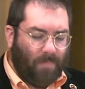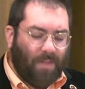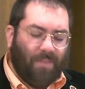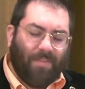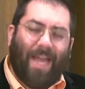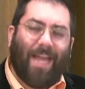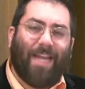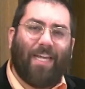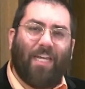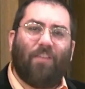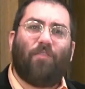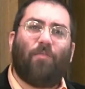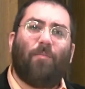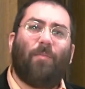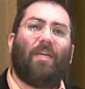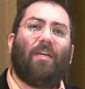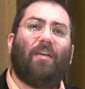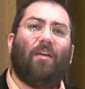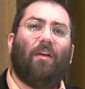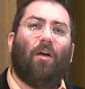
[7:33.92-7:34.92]
That gives
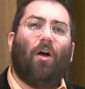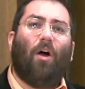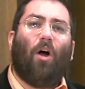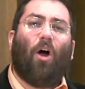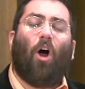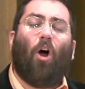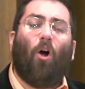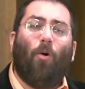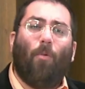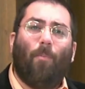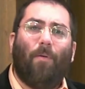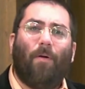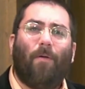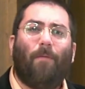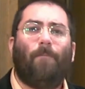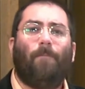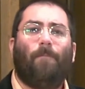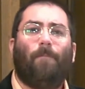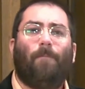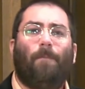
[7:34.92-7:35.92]
me hope
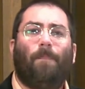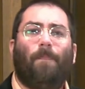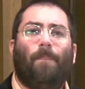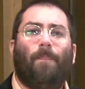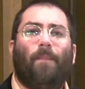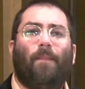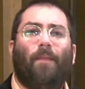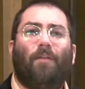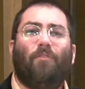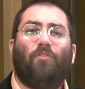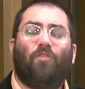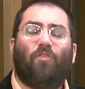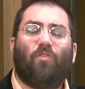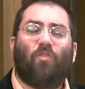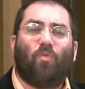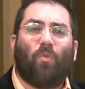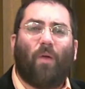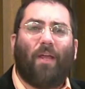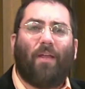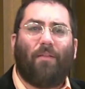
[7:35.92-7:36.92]
and
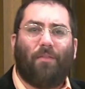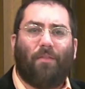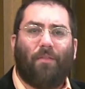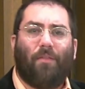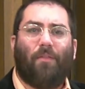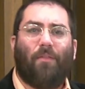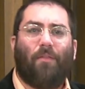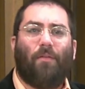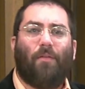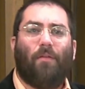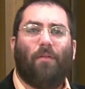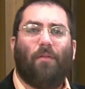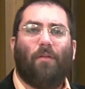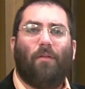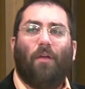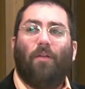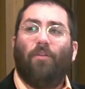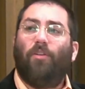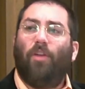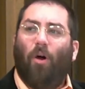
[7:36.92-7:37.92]
strength,
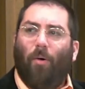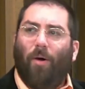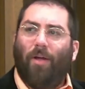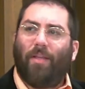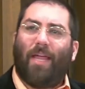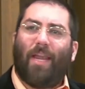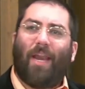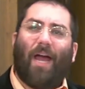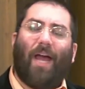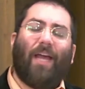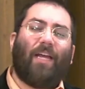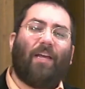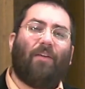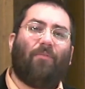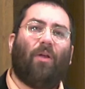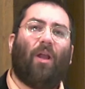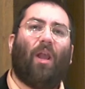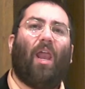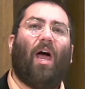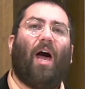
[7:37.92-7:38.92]
knowing that I can
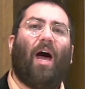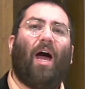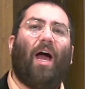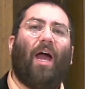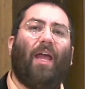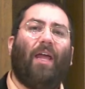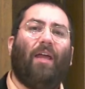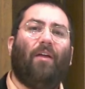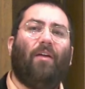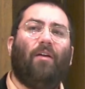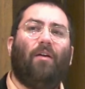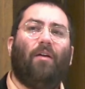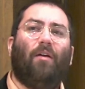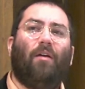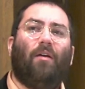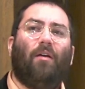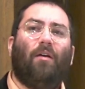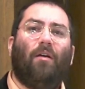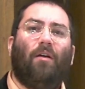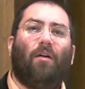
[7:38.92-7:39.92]
rely
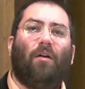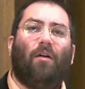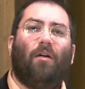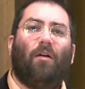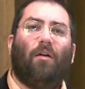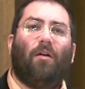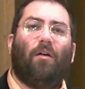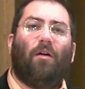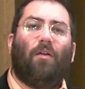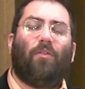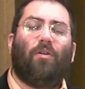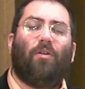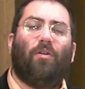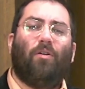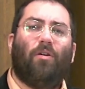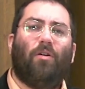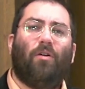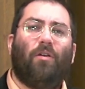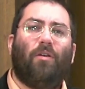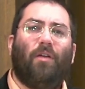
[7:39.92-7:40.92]
on the
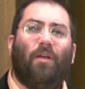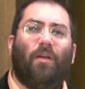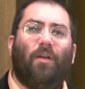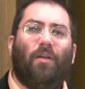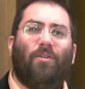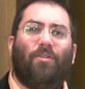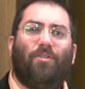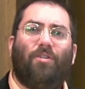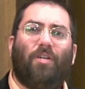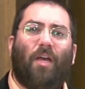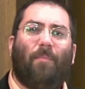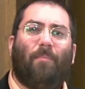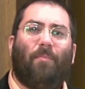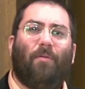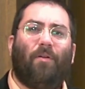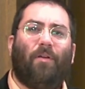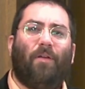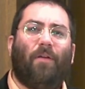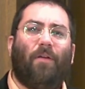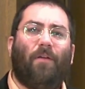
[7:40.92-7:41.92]
good
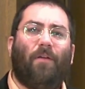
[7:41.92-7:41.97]
shepherd